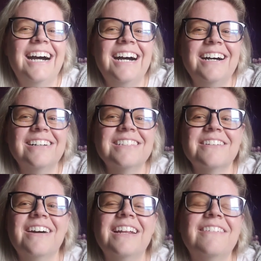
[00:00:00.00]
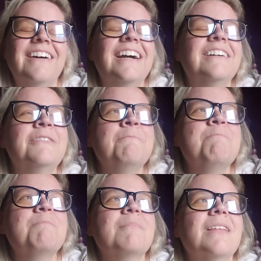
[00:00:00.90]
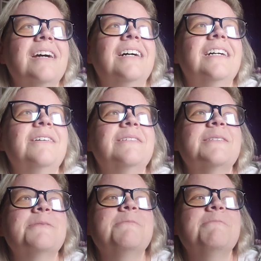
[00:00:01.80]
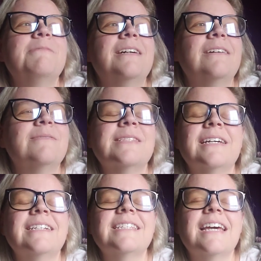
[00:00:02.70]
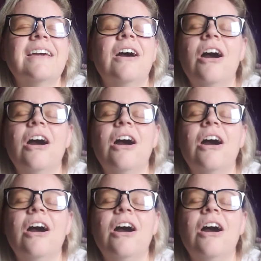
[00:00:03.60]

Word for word: uh, so anyway, uh, so what I was gonna say?